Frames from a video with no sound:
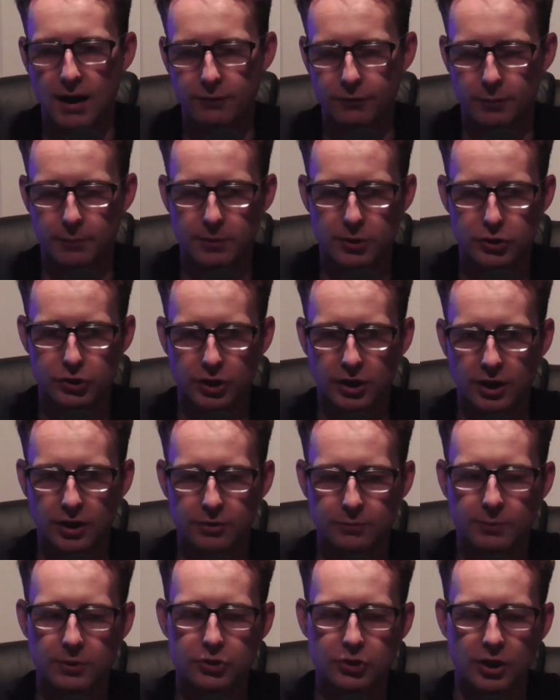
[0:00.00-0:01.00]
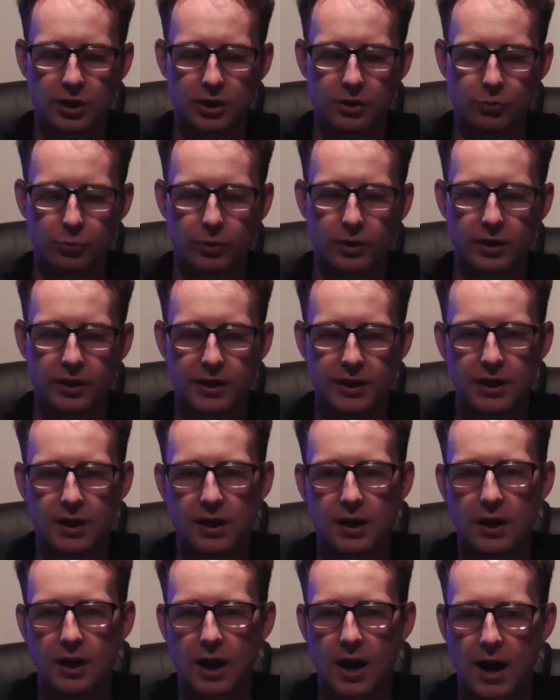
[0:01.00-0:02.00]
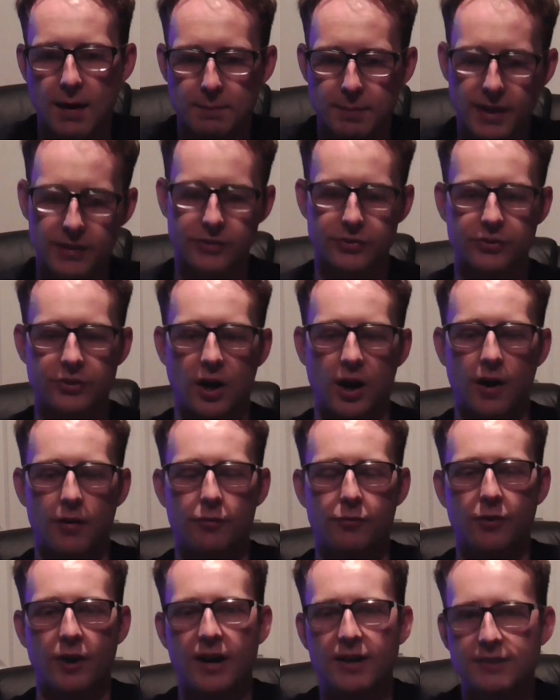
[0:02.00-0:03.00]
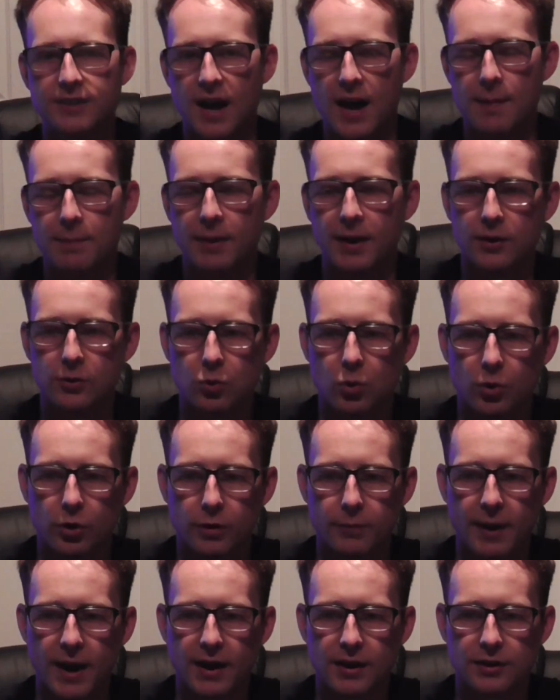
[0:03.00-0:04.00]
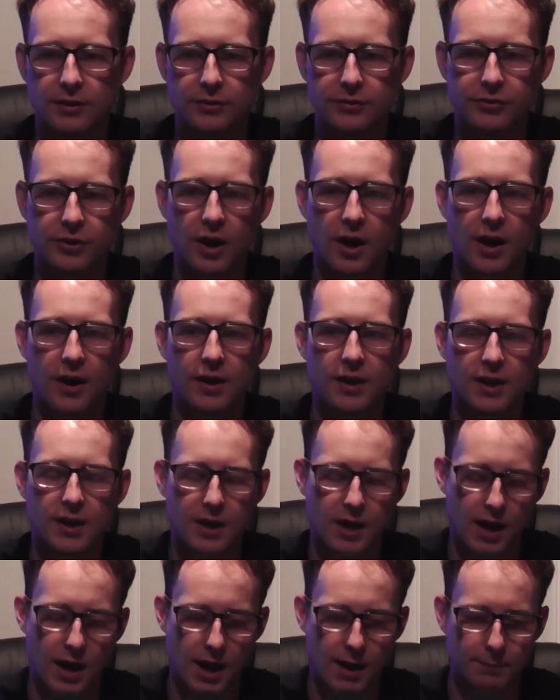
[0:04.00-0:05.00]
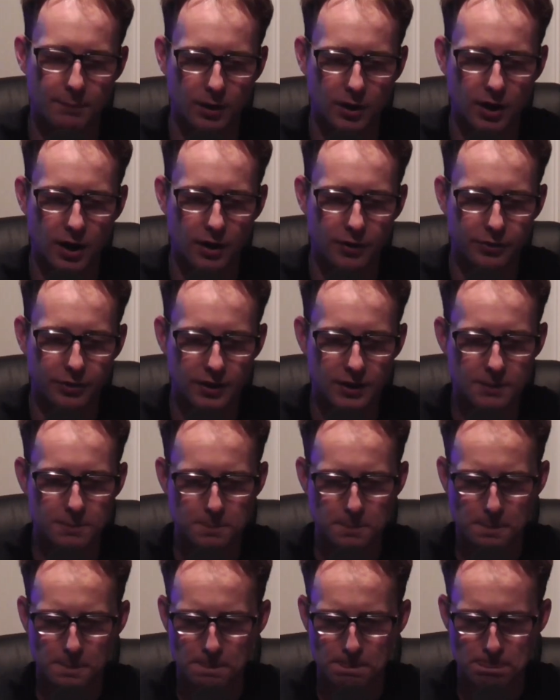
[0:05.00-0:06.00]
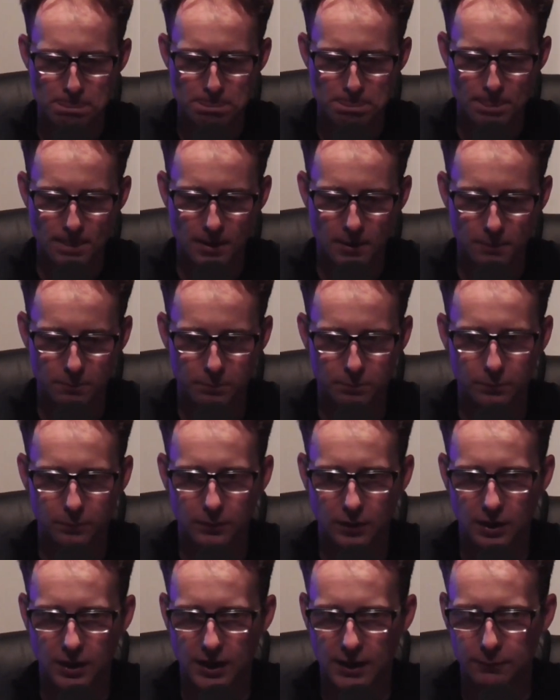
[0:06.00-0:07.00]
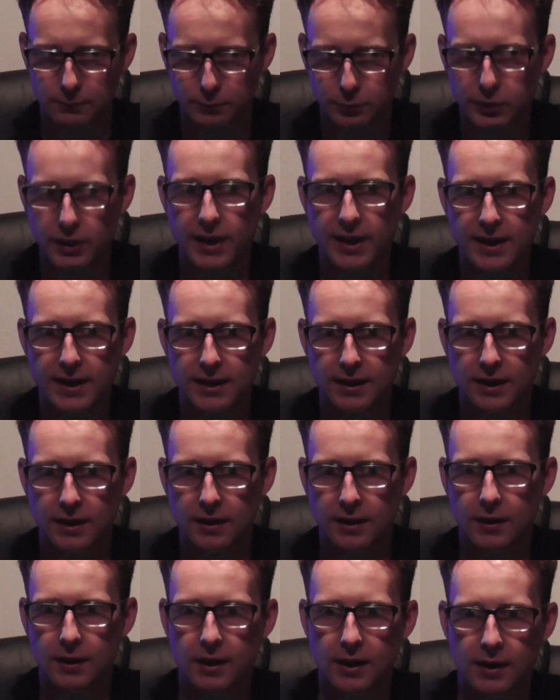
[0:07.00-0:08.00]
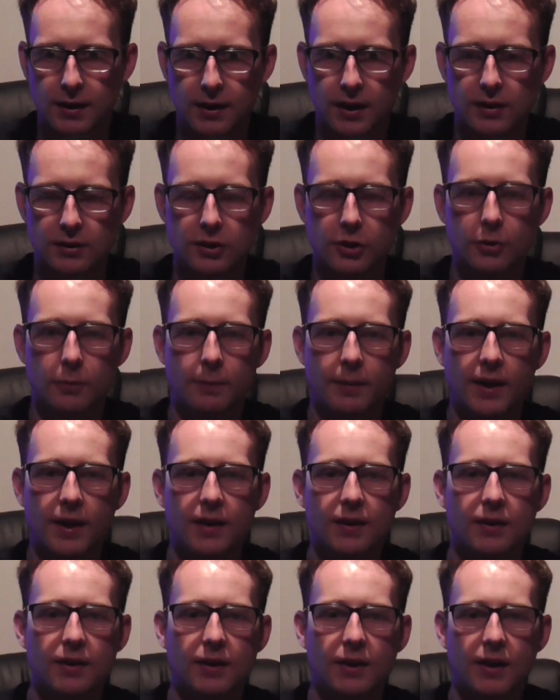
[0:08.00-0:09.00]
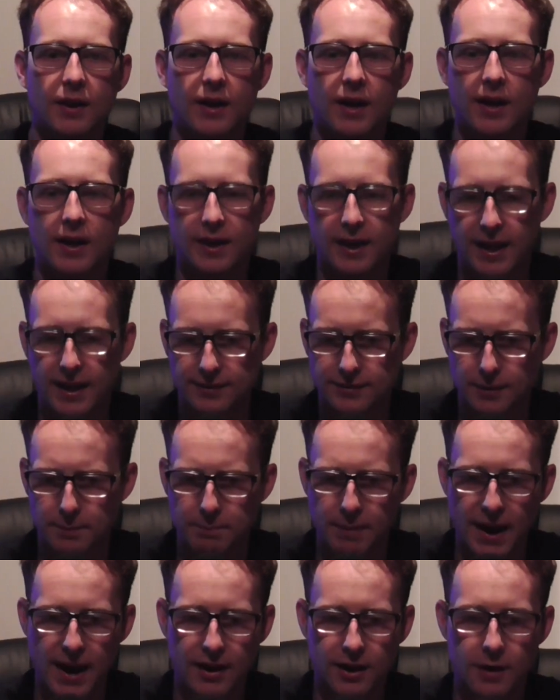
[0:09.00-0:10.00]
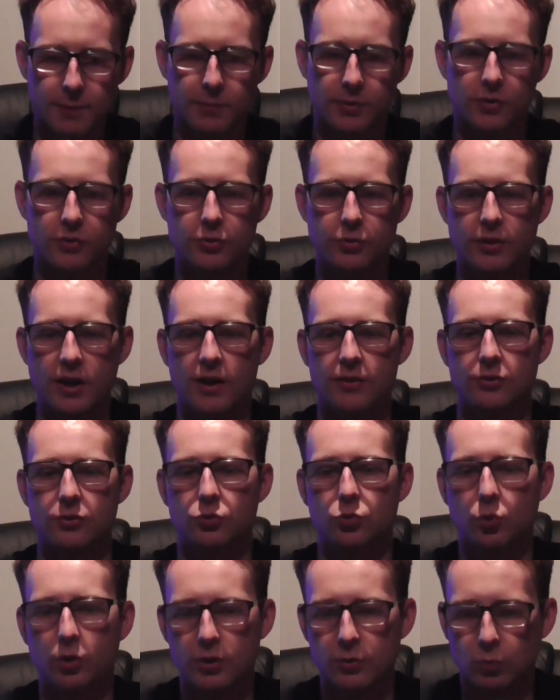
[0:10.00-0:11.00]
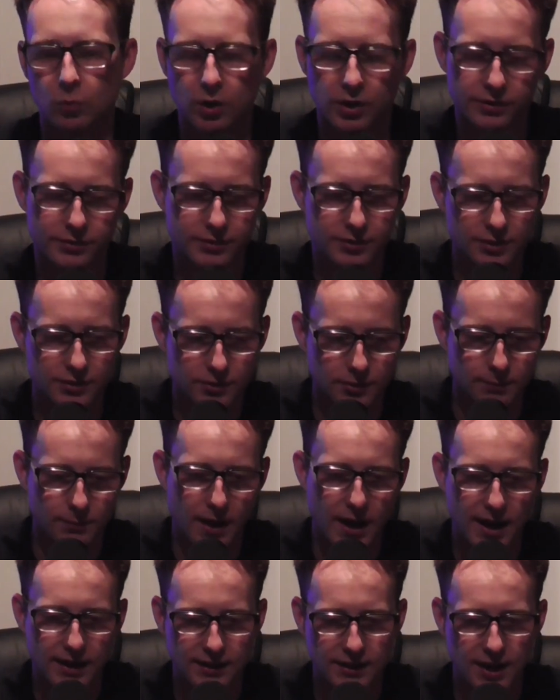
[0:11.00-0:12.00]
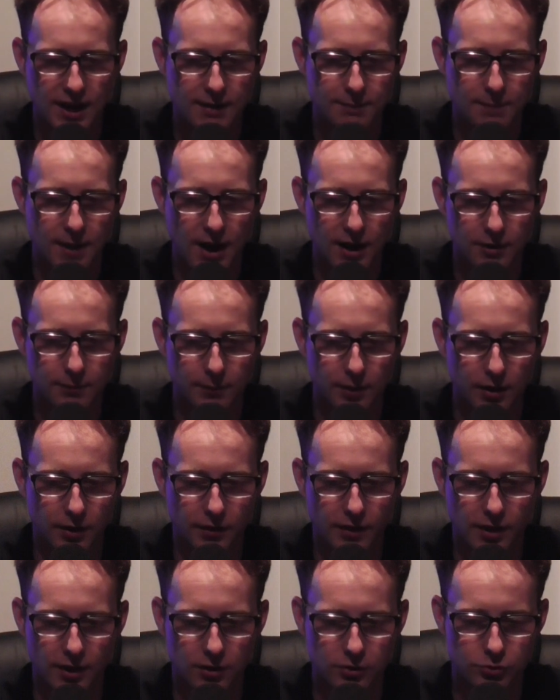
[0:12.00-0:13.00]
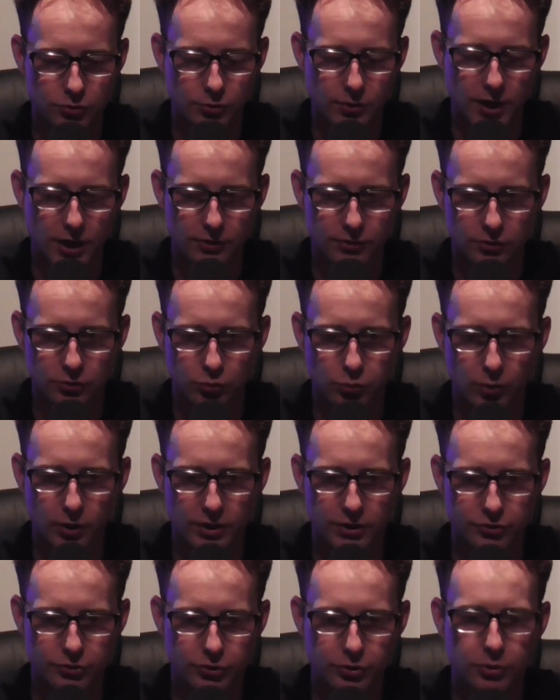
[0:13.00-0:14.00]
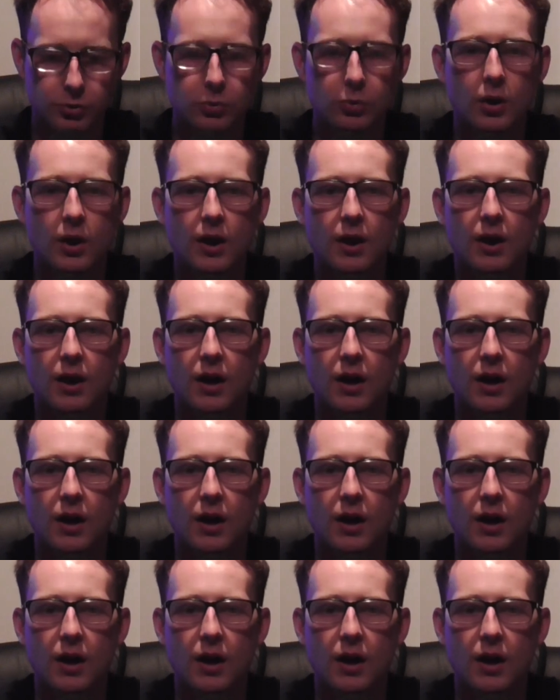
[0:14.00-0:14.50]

for Michigan, as Michigan has really been starved for a top-end quarterback. And you saw McCarthy play a little bit as a backup in the 2021 season behind Cade McNamara, and then in 2022